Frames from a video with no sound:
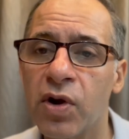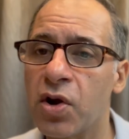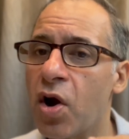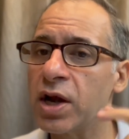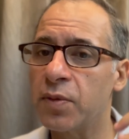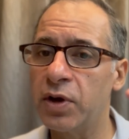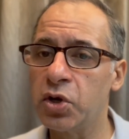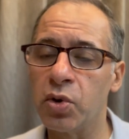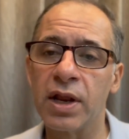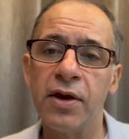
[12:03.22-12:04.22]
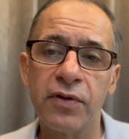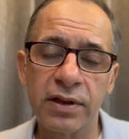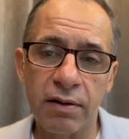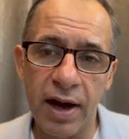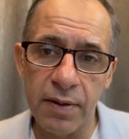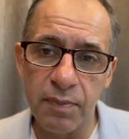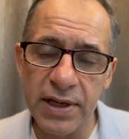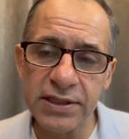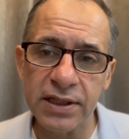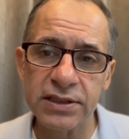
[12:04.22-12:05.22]
not able to deliver the right
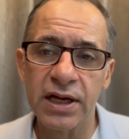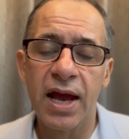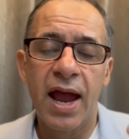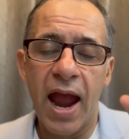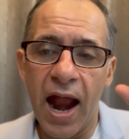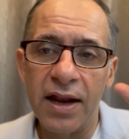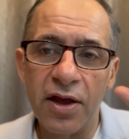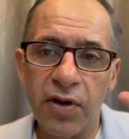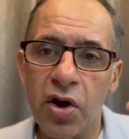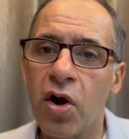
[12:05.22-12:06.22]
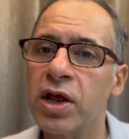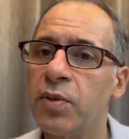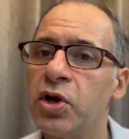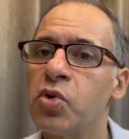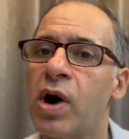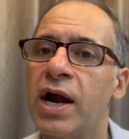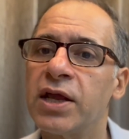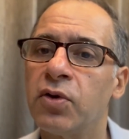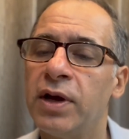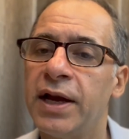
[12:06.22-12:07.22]
message and they were not able to
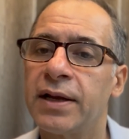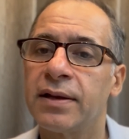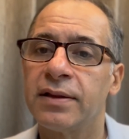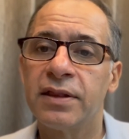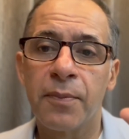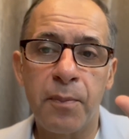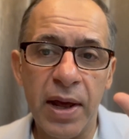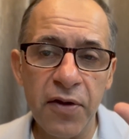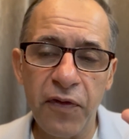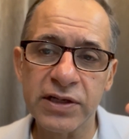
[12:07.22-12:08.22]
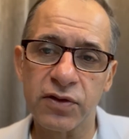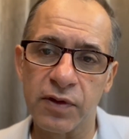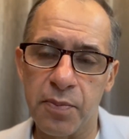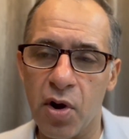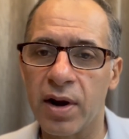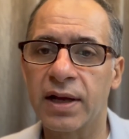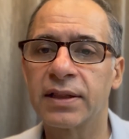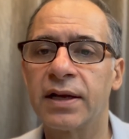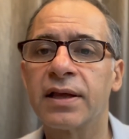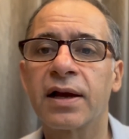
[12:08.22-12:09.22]
articulate the benefits of the product
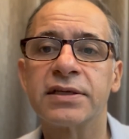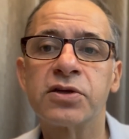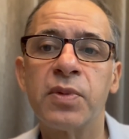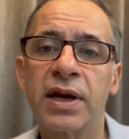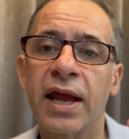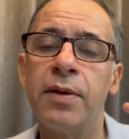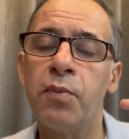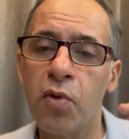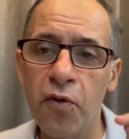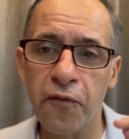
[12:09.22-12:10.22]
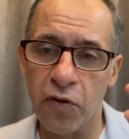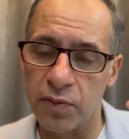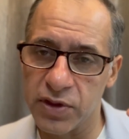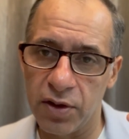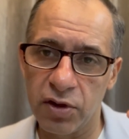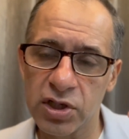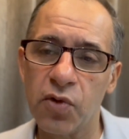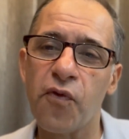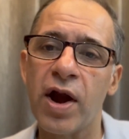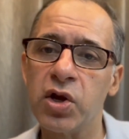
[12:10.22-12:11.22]
that the customer can move from
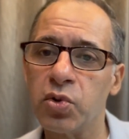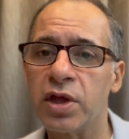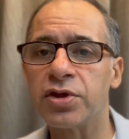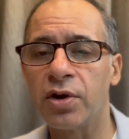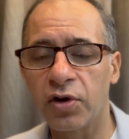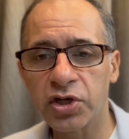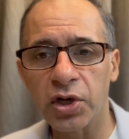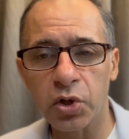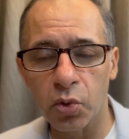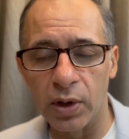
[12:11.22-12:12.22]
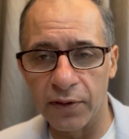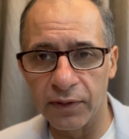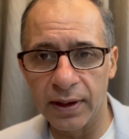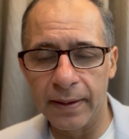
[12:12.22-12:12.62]
generation 1 to the generation 2 level.